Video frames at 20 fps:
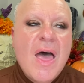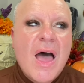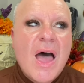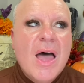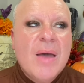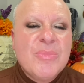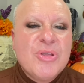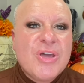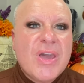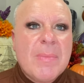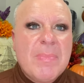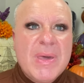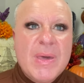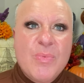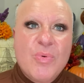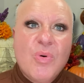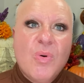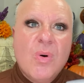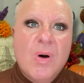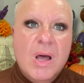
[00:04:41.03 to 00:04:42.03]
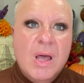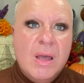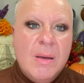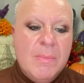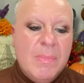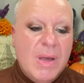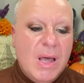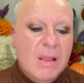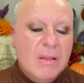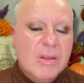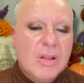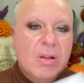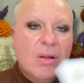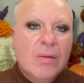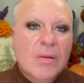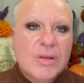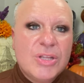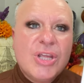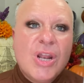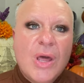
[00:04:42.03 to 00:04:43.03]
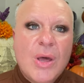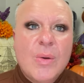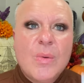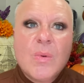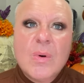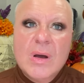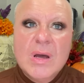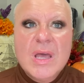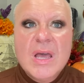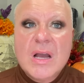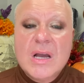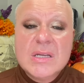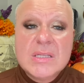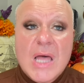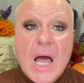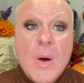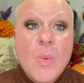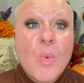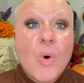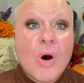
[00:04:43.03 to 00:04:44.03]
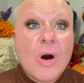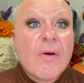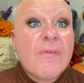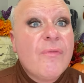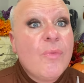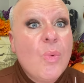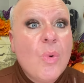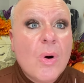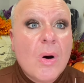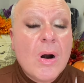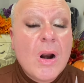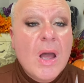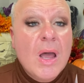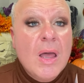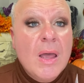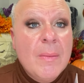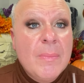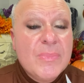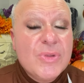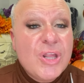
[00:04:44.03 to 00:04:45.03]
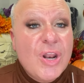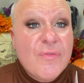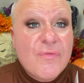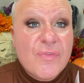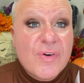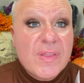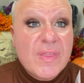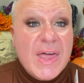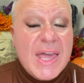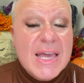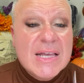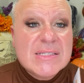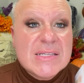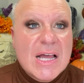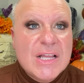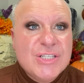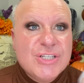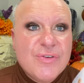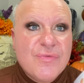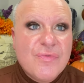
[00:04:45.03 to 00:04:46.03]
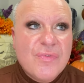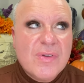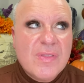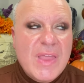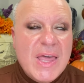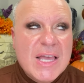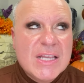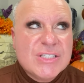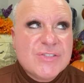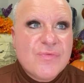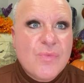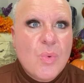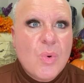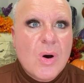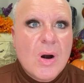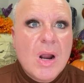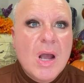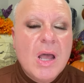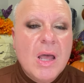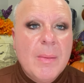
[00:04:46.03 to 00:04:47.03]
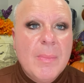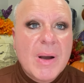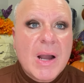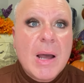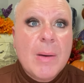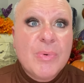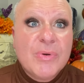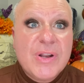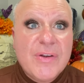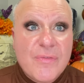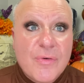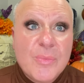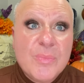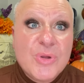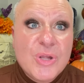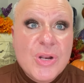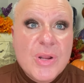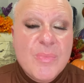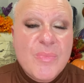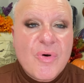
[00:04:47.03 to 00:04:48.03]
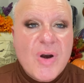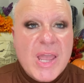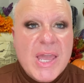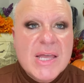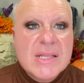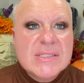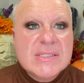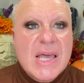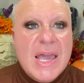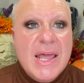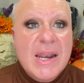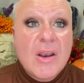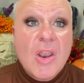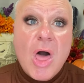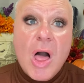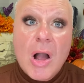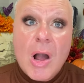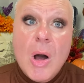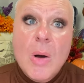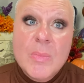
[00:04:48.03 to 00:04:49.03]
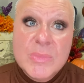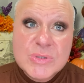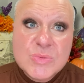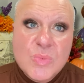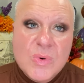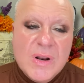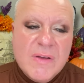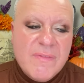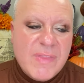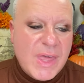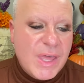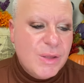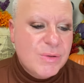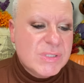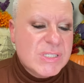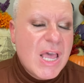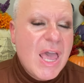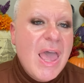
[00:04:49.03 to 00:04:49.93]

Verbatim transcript: Um, you get people um, a little, you know, because I work for, um, you know, freelance. I did freelance for um, a couple different beauty brands and Lancome is one of those.